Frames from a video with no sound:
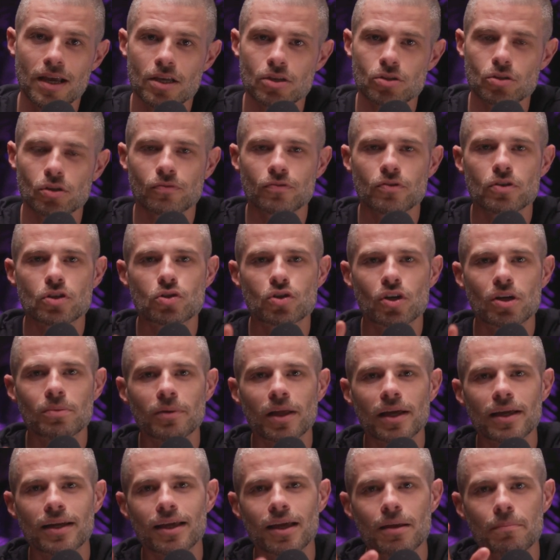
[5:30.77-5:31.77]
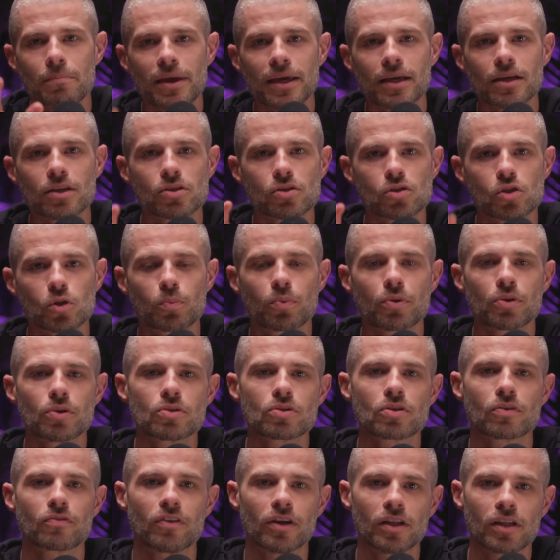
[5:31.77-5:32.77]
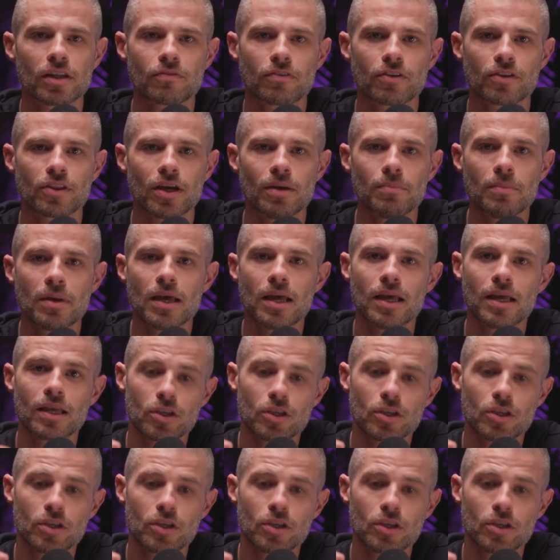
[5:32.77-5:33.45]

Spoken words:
So if you streamline it and make it super user friendly for them,